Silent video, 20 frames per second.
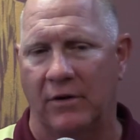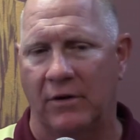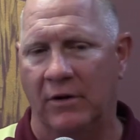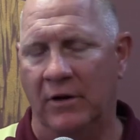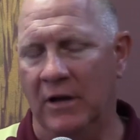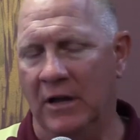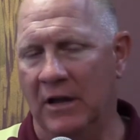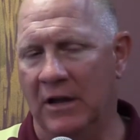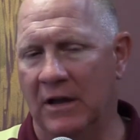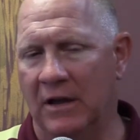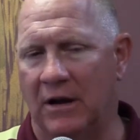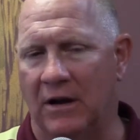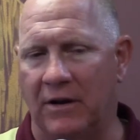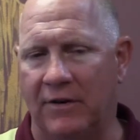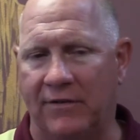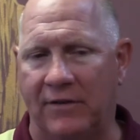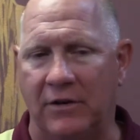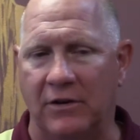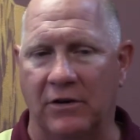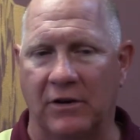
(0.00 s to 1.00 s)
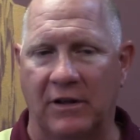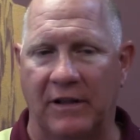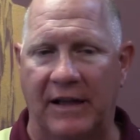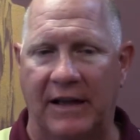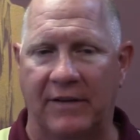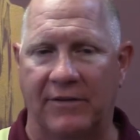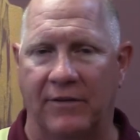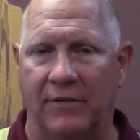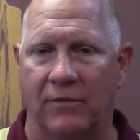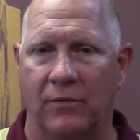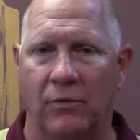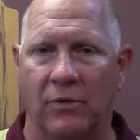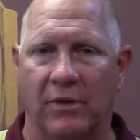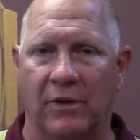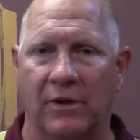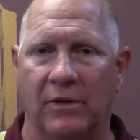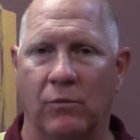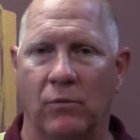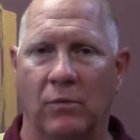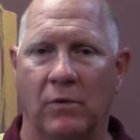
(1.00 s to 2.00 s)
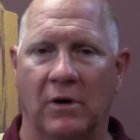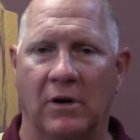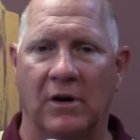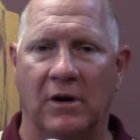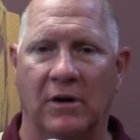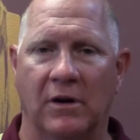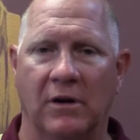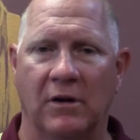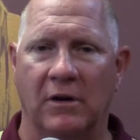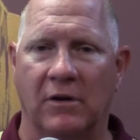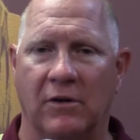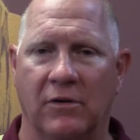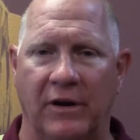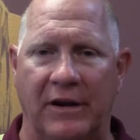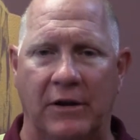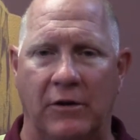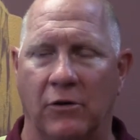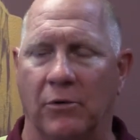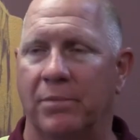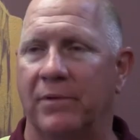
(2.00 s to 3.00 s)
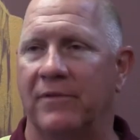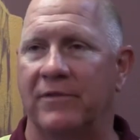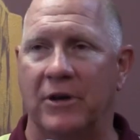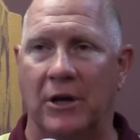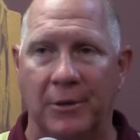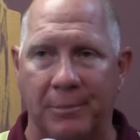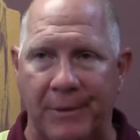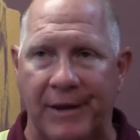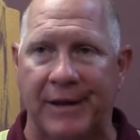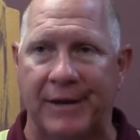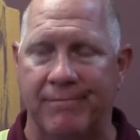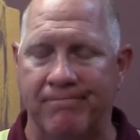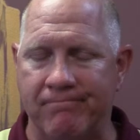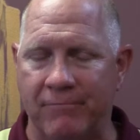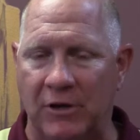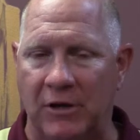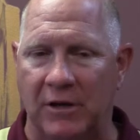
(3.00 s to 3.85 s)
Our, our senior class is really uh, a great group of young men,